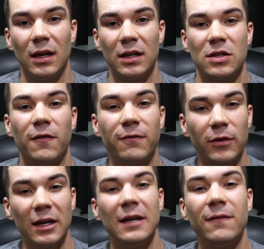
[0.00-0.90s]
It's a
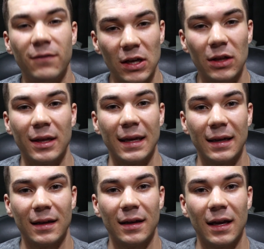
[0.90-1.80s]
freeing
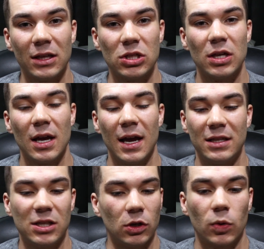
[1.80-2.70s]
feeling. It's
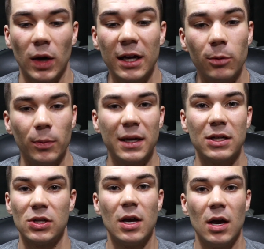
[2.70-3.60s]
it's incredible
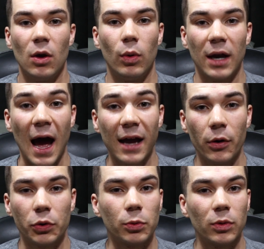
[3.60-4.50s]
because when I
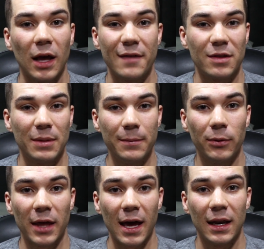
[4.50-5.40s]
go through life, the
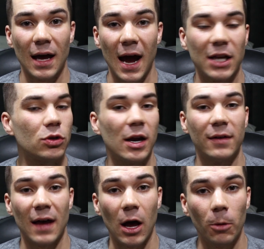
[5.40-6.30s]
people that I try
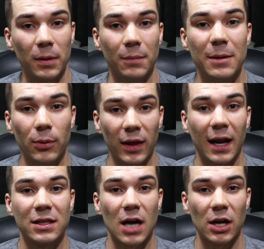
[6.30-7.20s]
to help and the people that
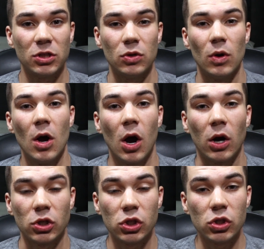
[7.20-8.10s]
I talk to
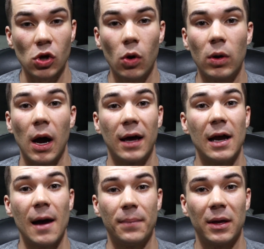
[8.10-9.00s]
are so caught
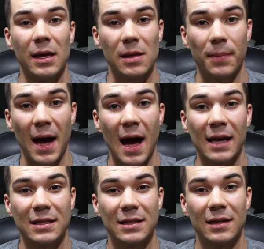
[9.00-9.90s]
up in the
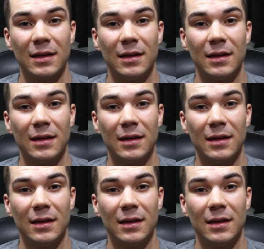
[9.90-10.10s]
past.